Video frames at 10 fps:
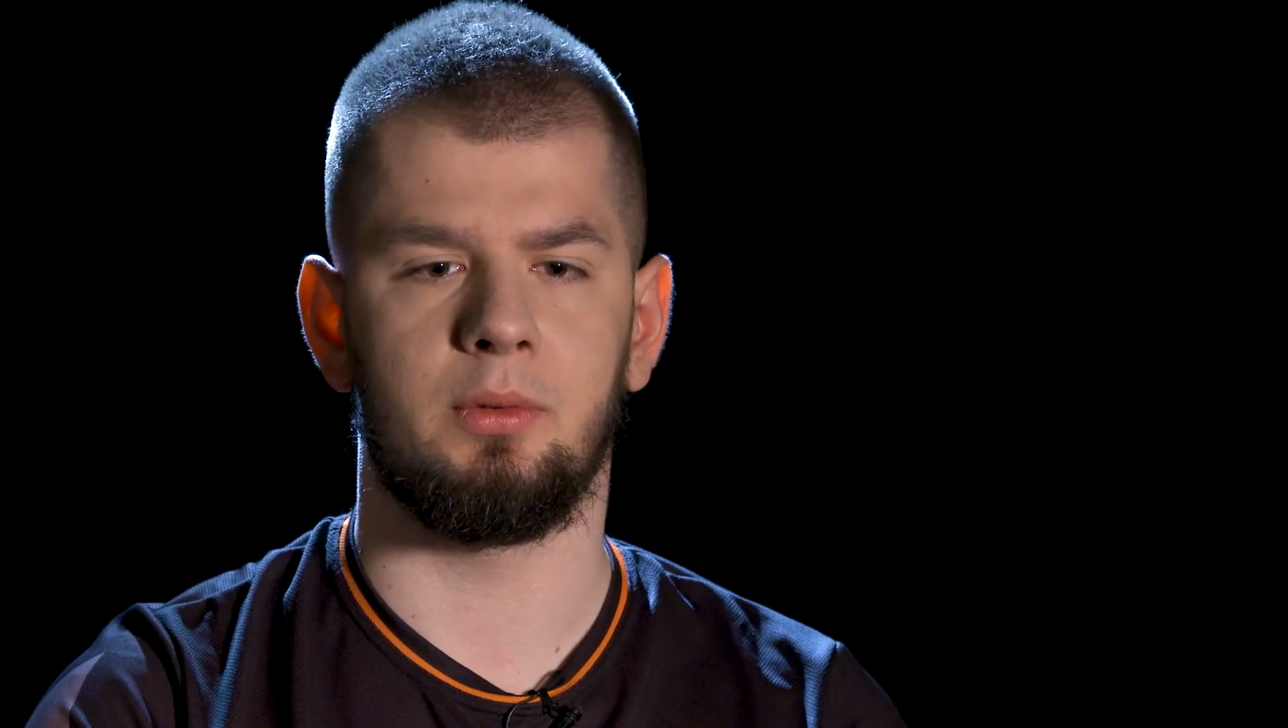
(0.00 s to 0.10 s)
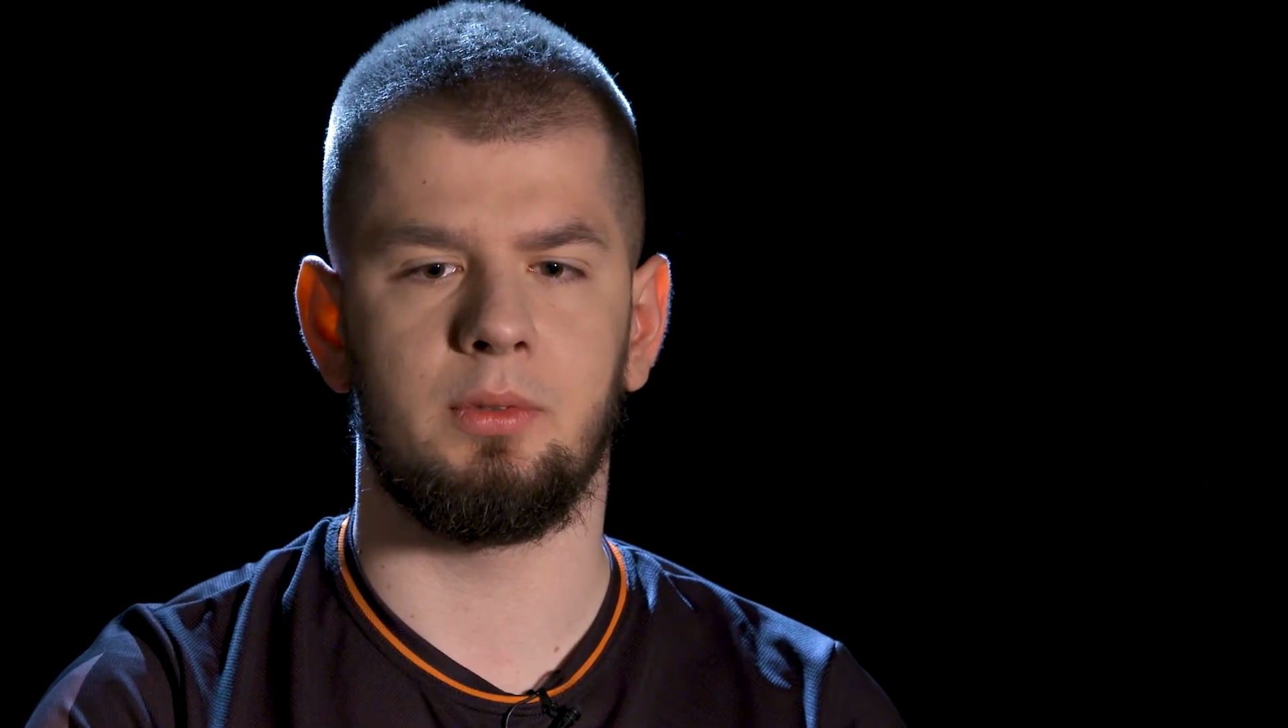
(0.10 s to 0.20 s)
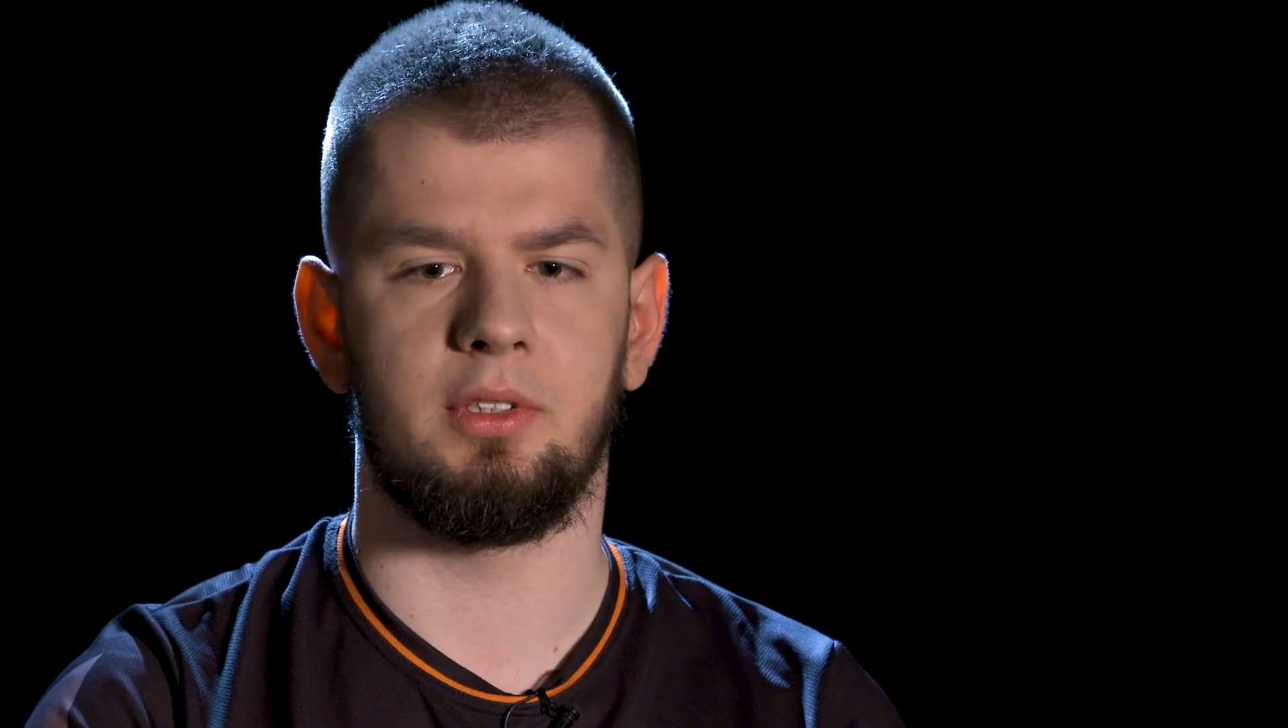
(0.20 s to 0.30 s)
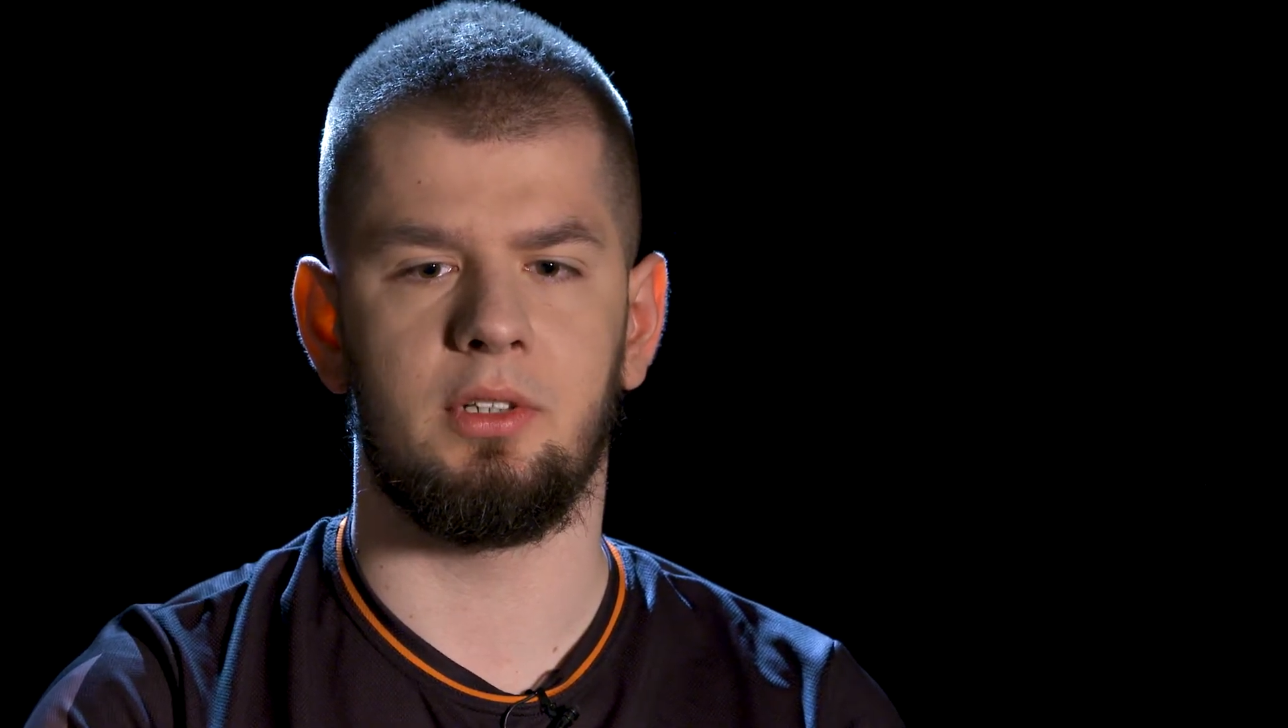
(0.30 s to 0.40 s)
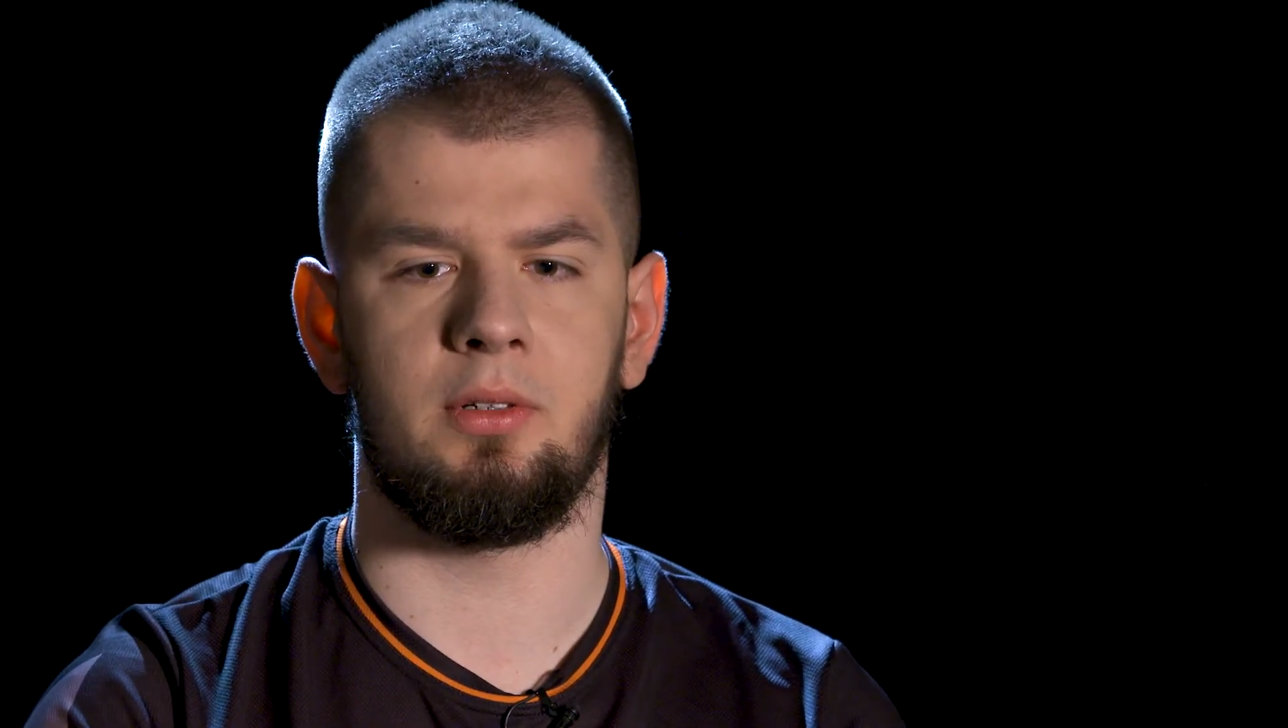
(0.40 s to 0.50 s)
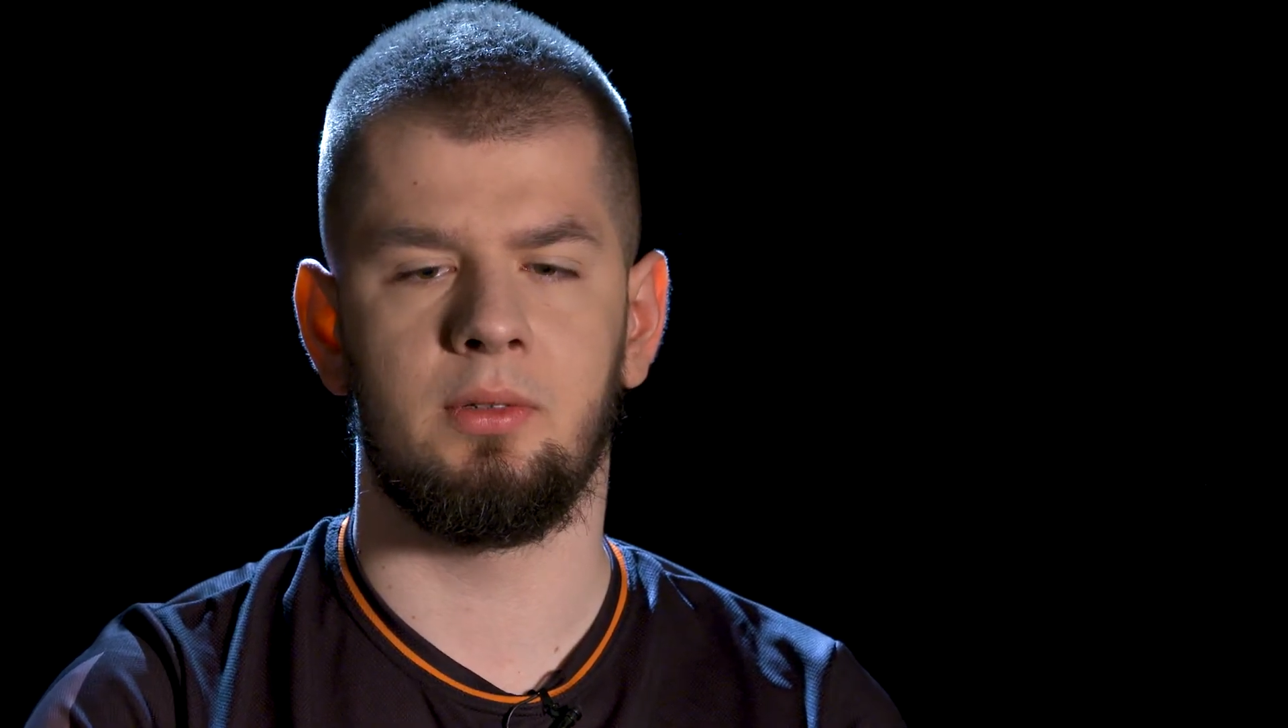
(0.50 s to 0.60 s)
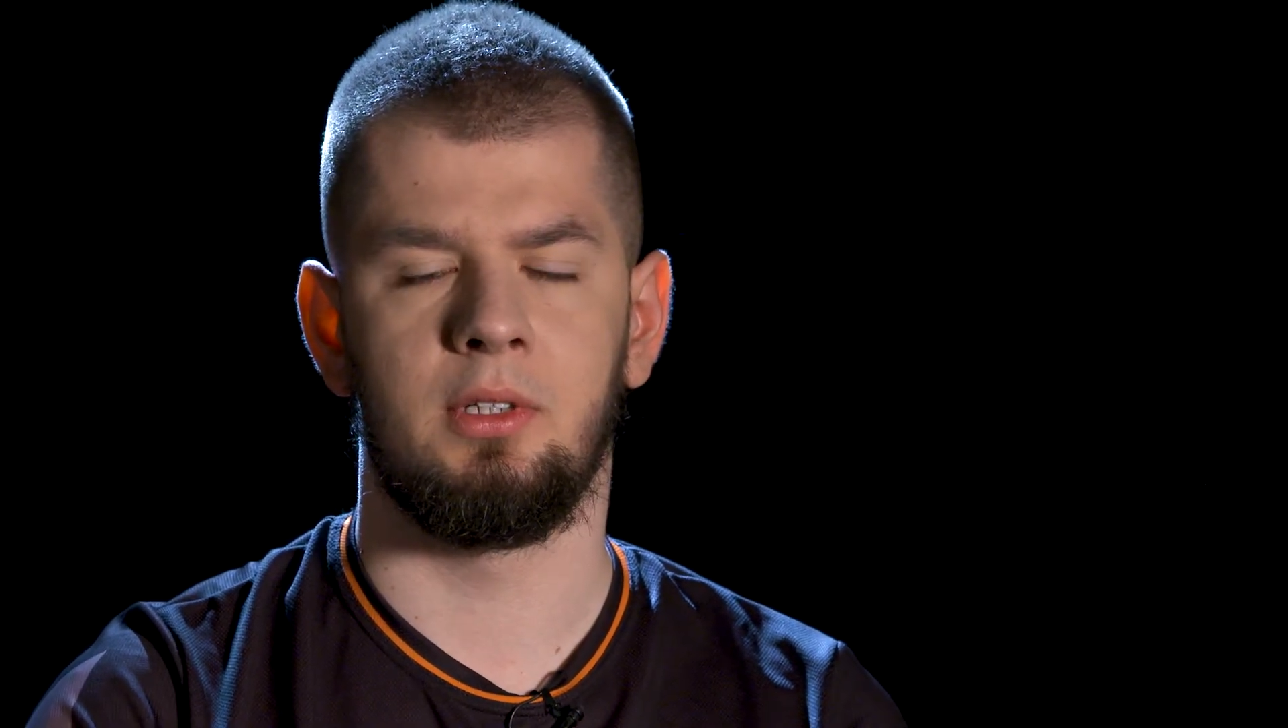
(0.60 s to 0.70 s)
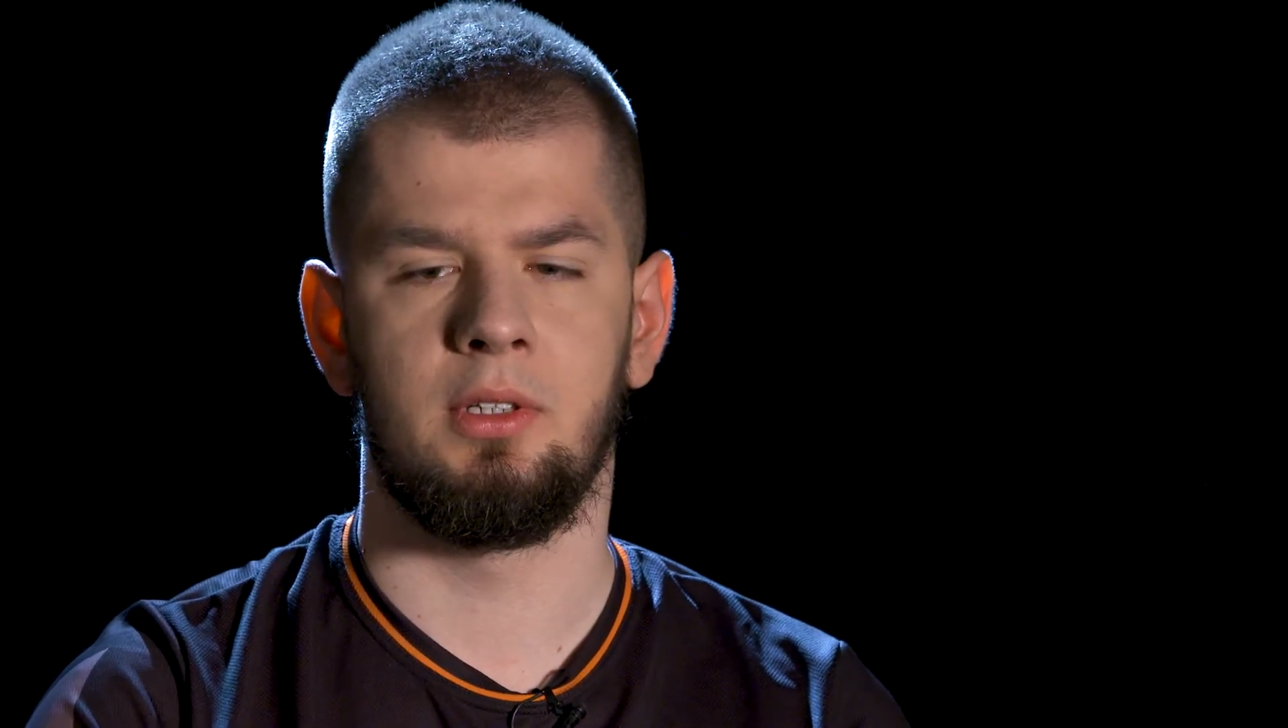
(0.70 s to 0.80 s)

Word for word: 2-0.